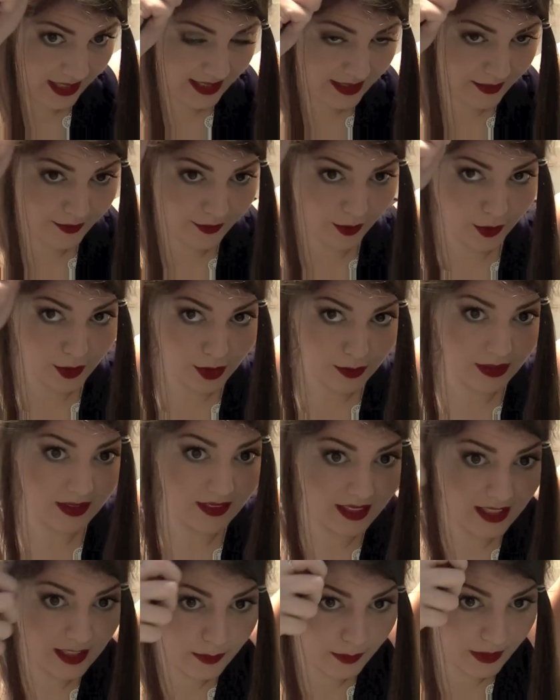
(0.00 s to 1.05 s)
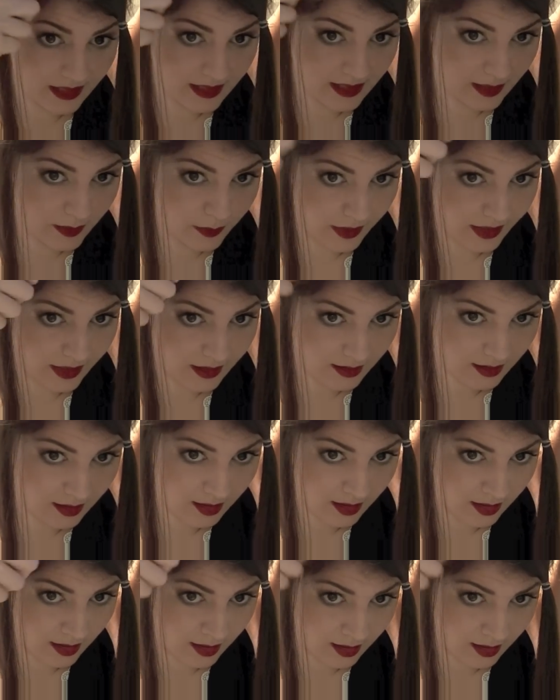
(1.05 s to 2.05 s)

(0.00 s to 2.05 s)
get some volume in these bits as well.